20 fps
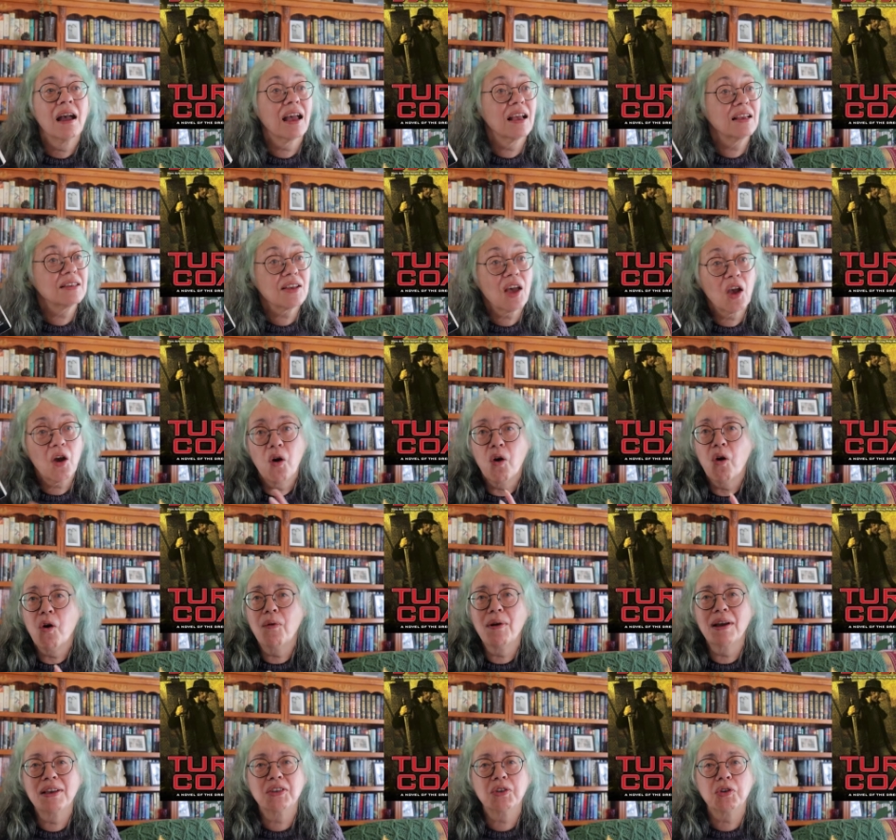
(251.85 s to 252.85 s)
as they
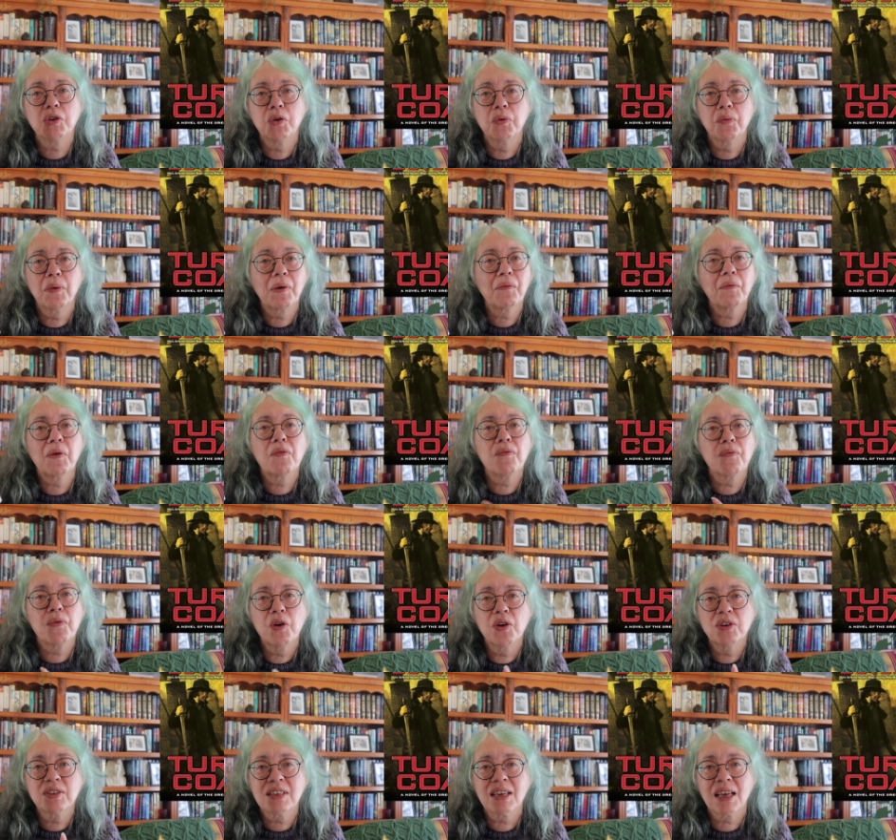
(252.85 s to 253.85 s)
always do when we
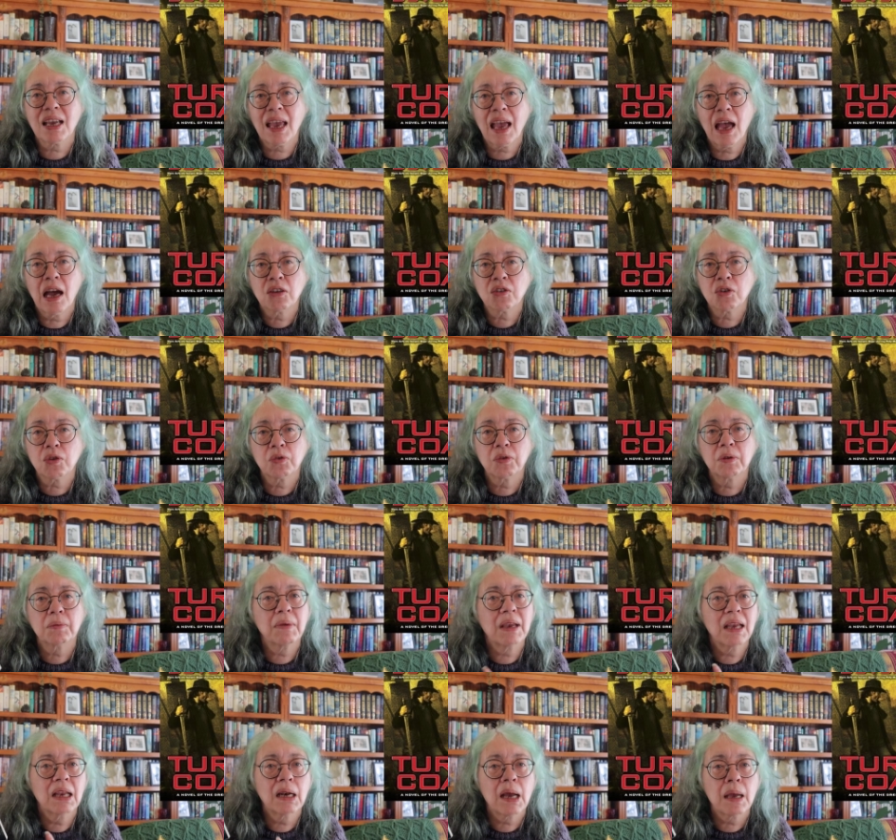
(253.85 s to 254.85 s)
first encounter them
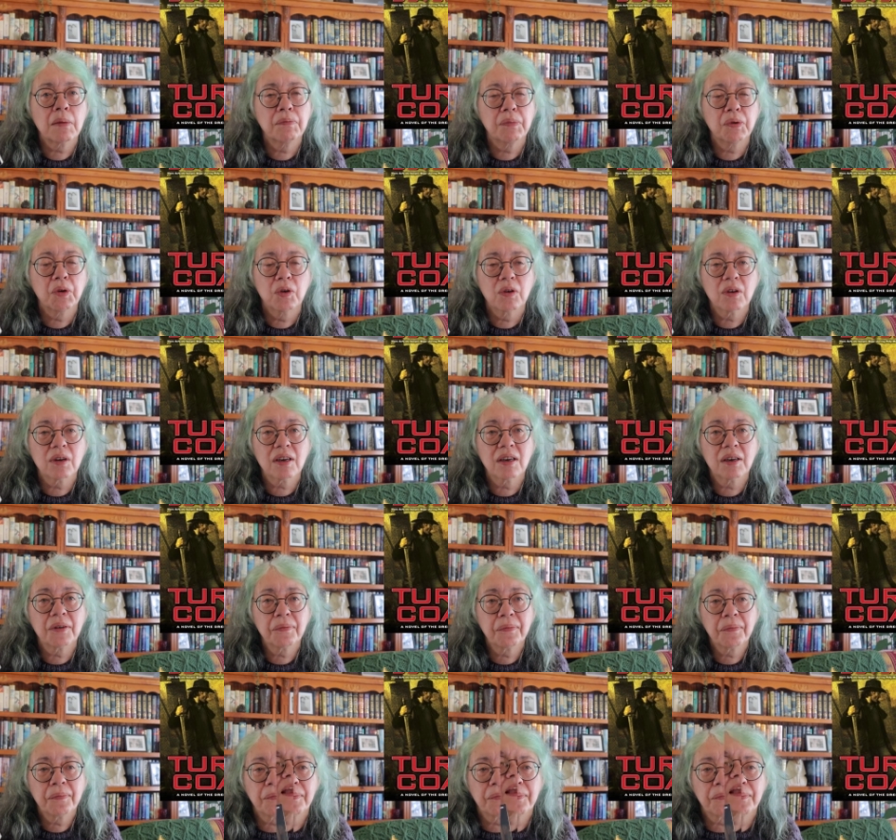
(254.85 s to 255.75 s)
in a book